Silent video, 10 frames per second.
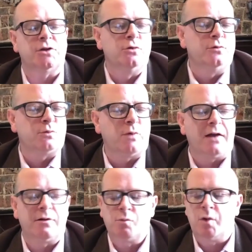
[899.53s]
who was
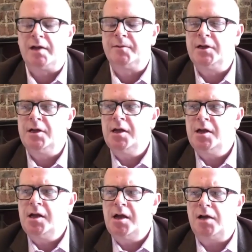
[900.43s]
where and when.
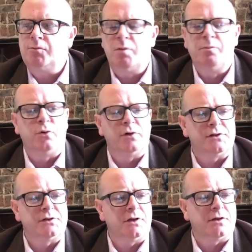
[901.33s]
At one
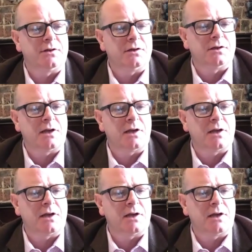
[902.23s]
point, the